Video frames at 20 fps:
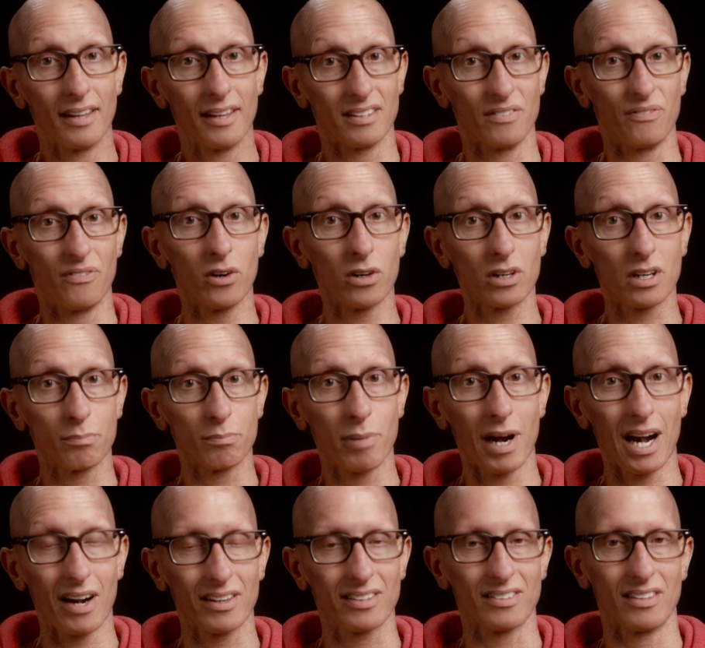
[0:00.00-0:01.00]
So for
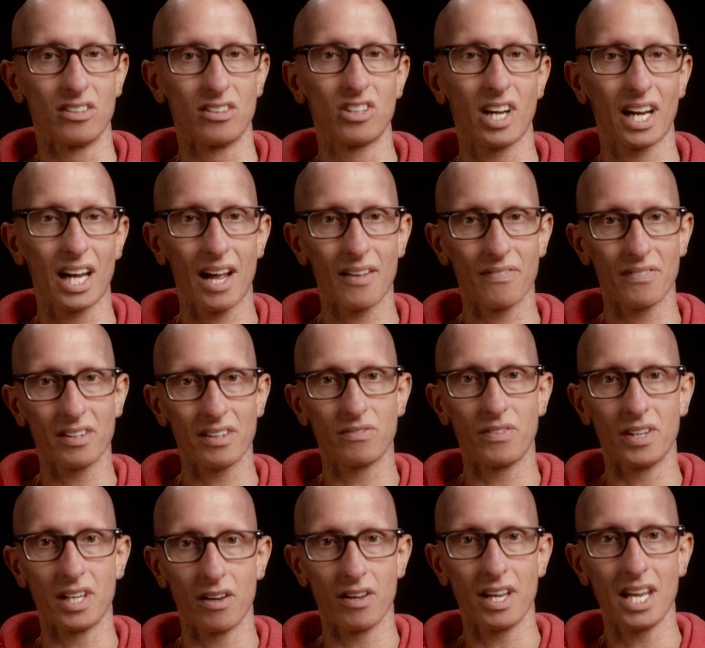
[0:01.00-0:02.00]
comparison, check out this
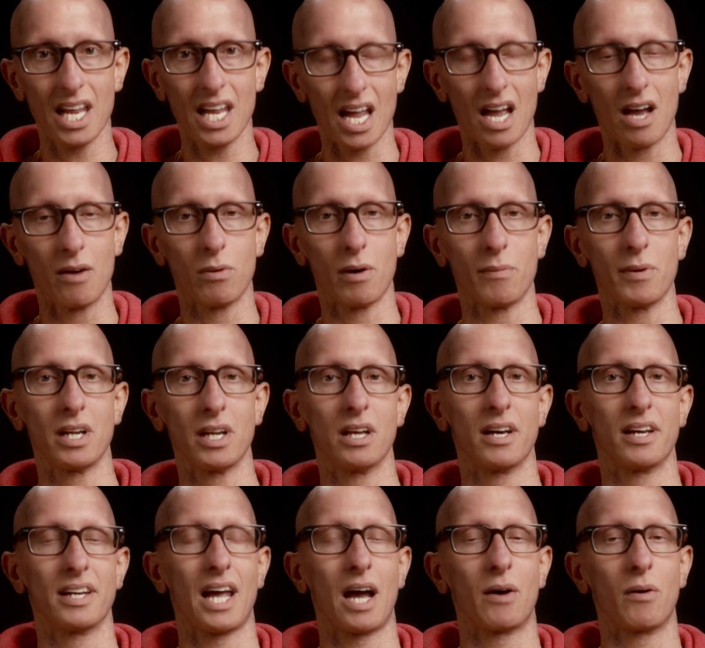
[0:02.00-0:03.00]
video here, where we
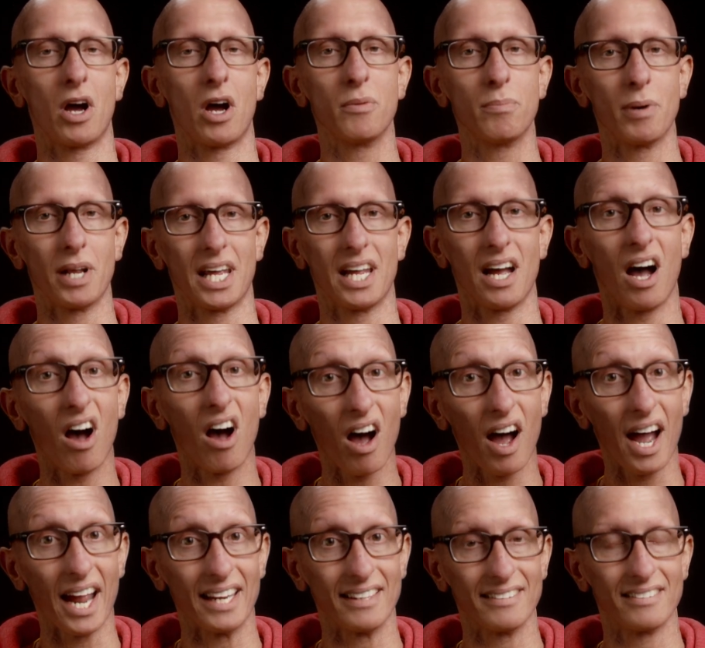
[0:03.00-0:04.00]
learn how
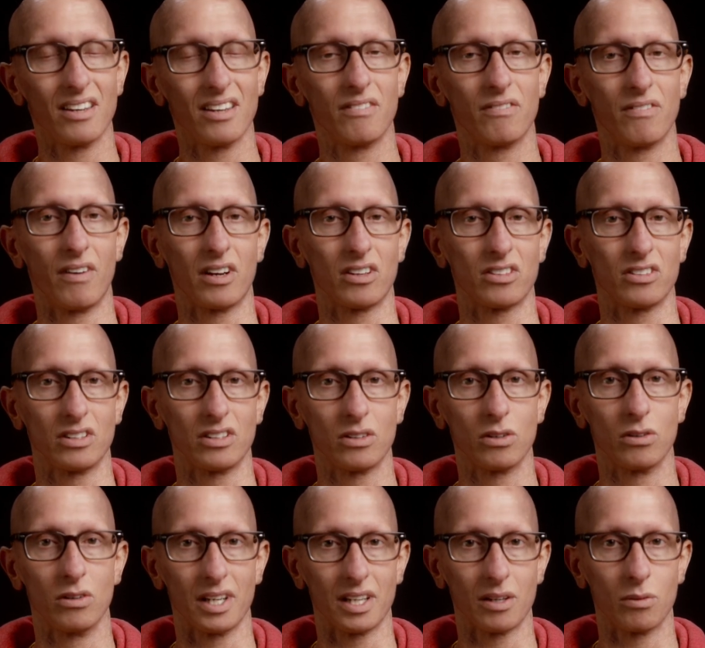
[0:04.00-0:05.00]
OpenAI's function
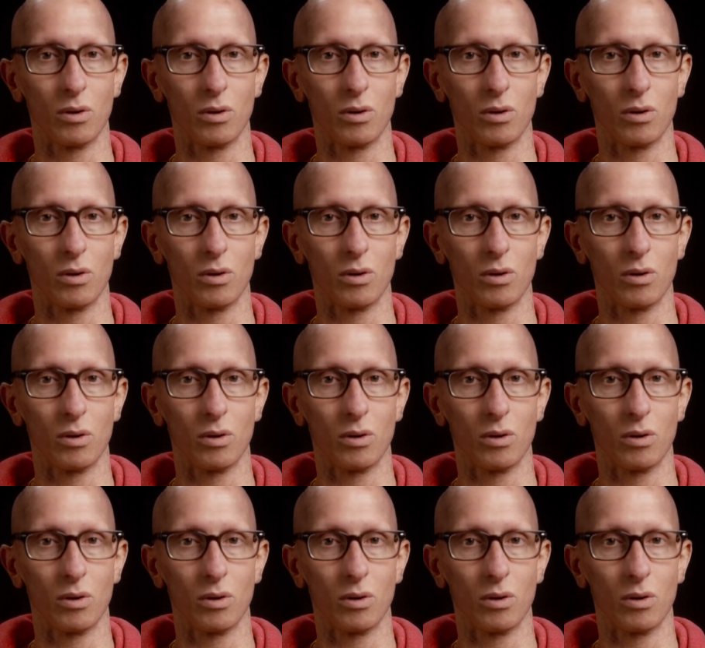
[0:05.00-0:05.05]
calling